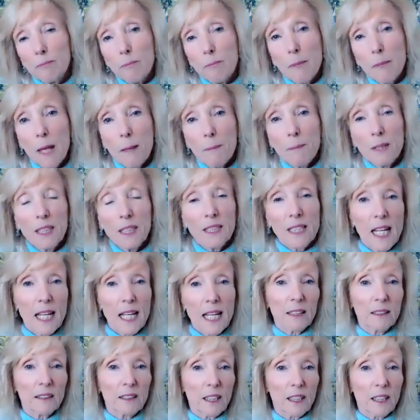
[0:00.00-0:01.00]
maybe
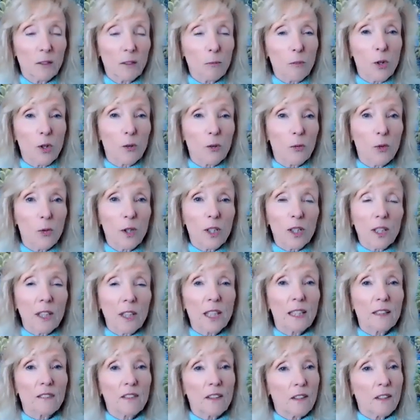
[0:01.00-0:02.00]
take a little more
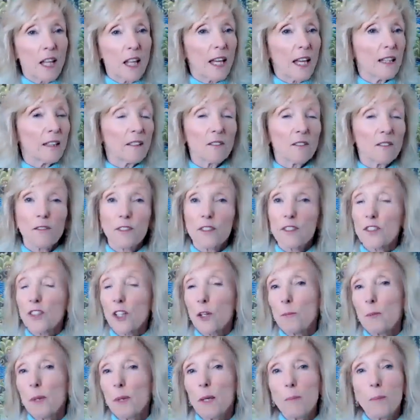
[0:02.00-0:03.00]
work and for
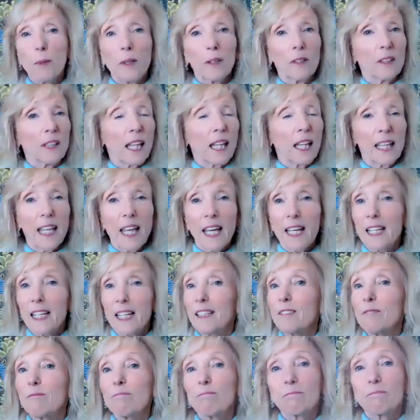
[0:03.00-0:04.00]
some people they get
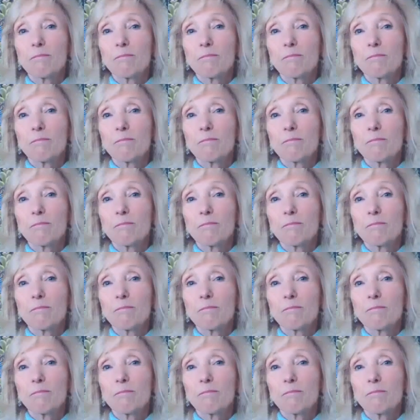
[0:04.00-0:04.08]
it